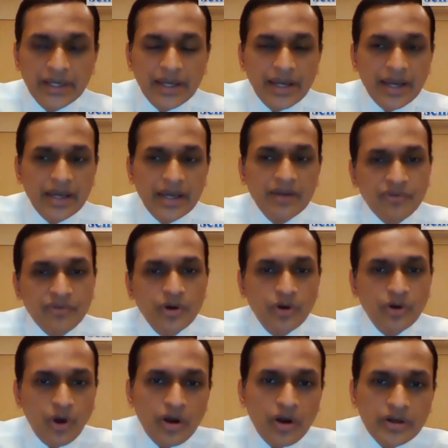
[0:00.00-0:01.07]
And if you're
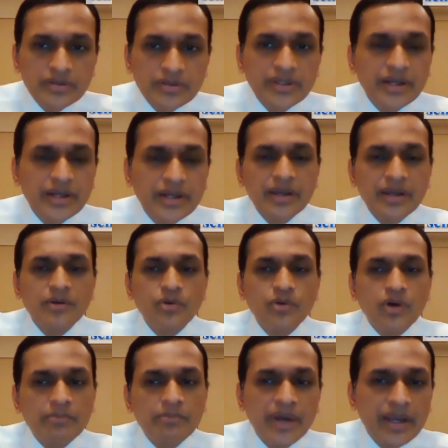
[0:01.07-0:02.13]
not, then you can go
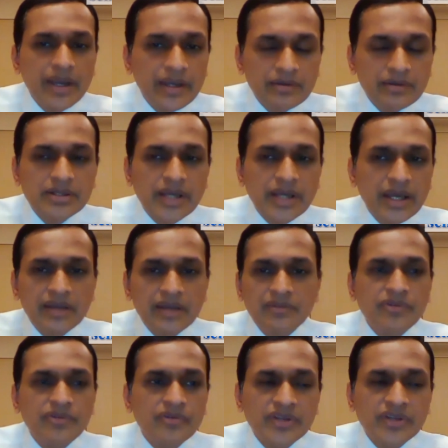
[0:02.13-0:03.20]
up by 10,
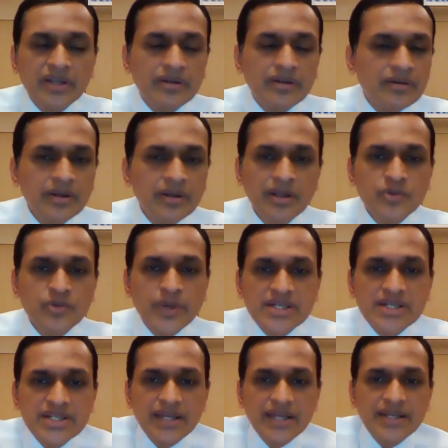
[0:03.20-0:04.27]
15,
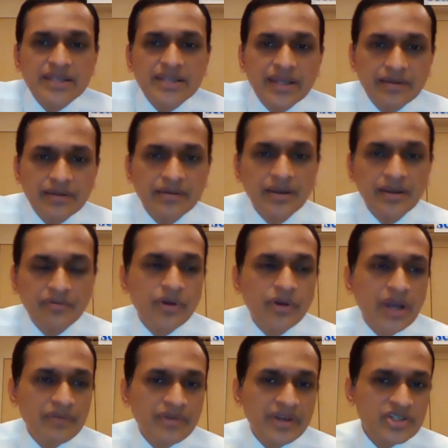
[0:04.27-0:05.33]
20, anything, if you
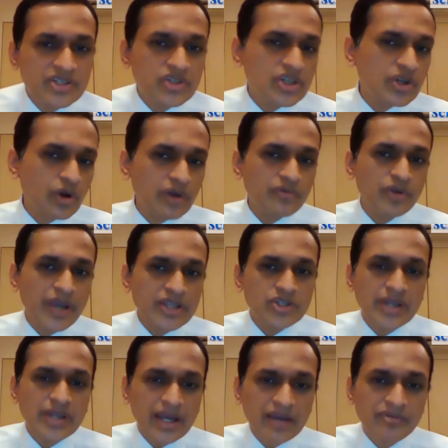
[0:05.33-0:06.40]
have a history or if you
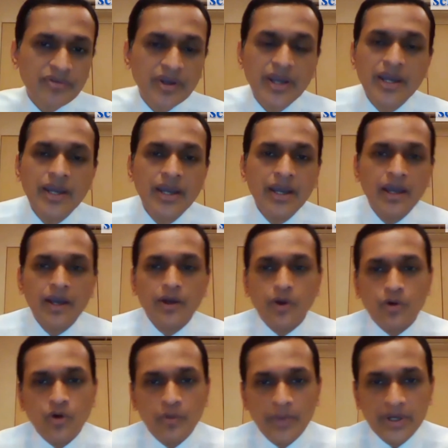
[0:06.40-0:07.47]
actually have
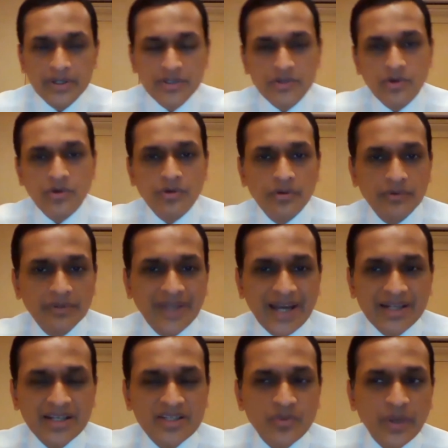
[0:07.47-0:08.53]
glaucoma. So
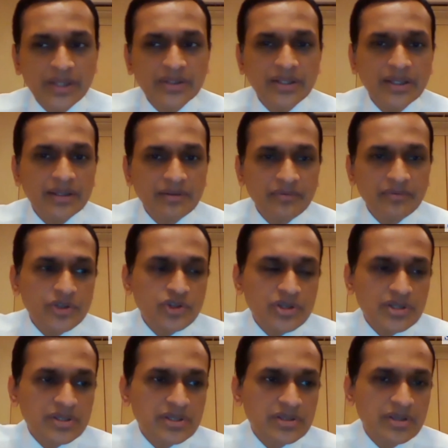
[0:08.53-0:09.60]
that is one thing which
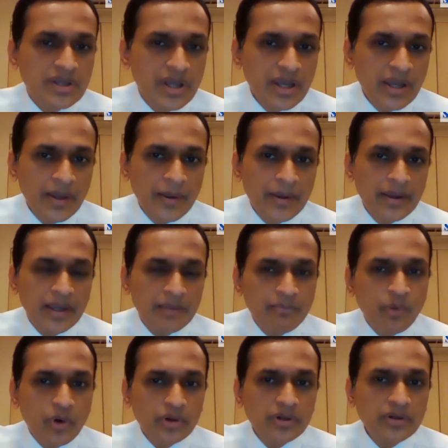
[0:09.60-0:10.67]
is
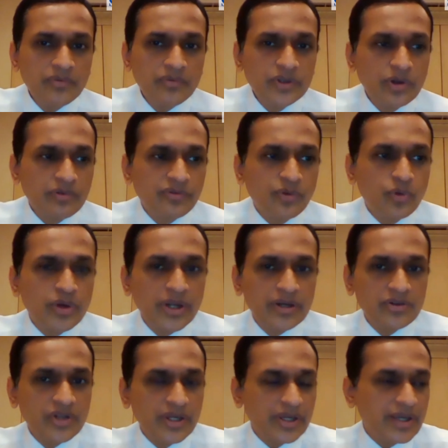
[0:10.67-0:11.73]
important with your food
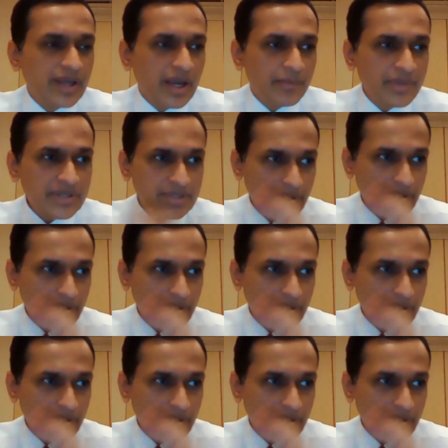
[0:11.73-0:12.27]
and drinking habits.